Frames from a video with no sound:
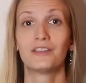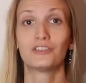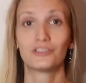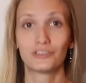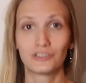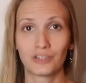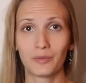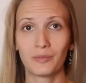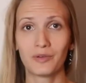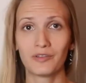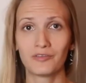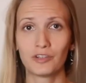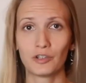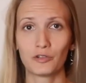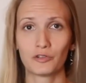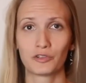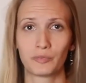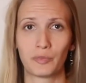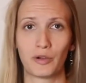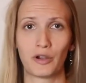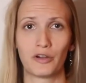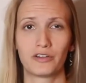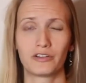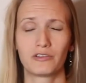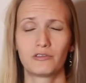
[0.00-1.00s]
Some of those
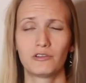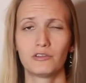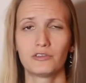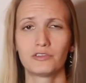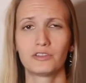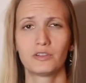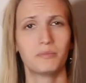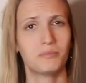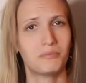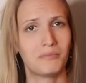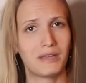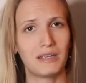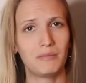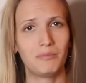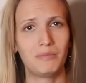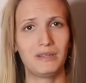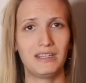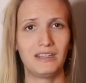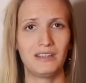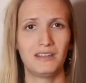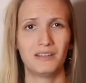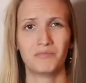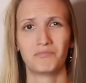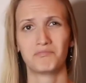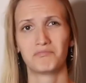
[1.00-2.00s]
particles may
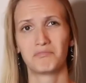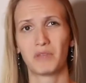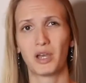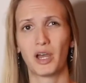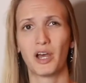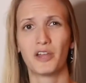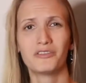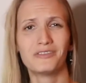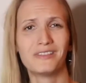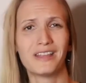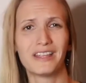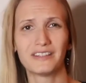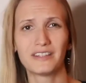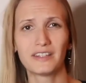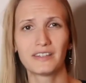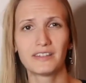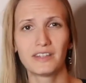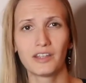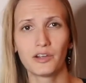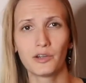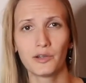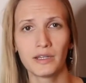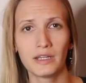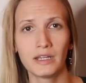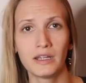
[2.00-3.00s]
be
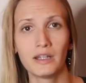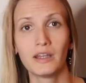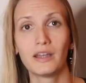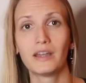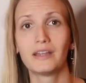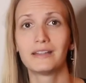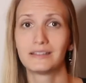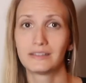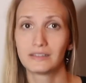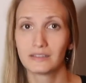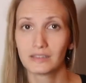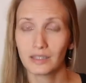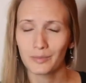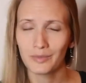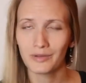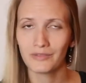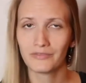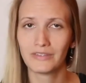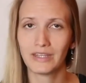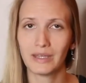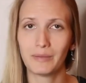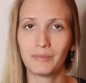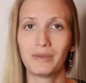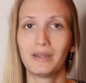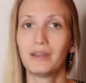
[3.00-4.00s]
unnecessary and some of
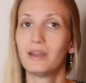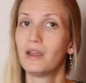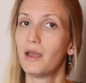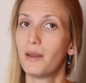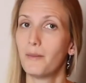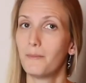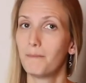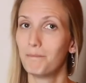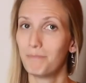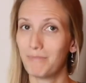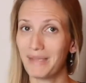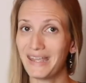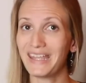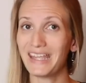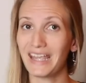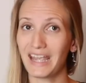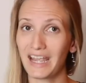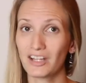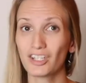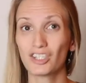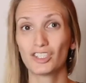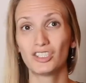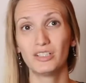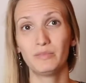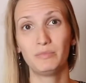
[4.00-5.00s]
them may
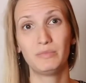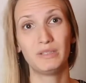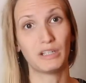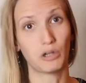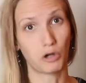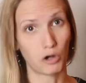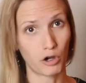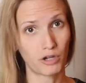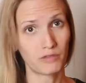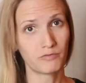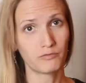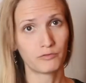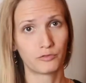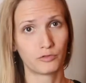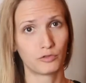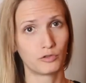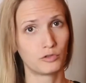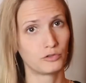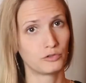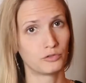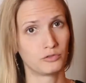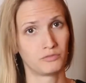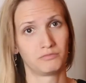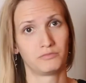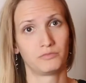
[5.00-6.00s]
actually be
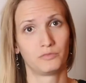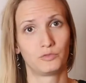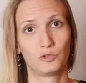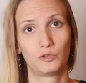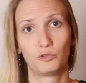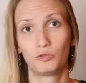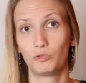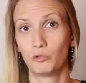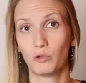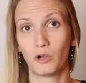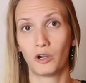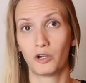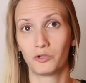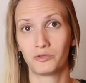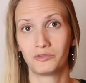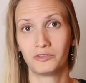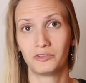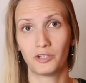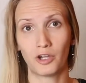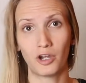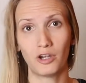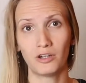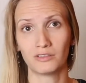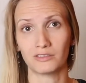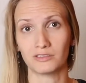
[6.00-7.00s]
harmful to our
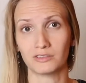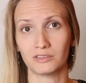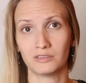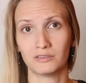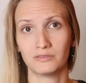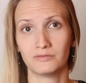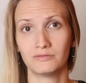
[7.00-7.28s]
dogs.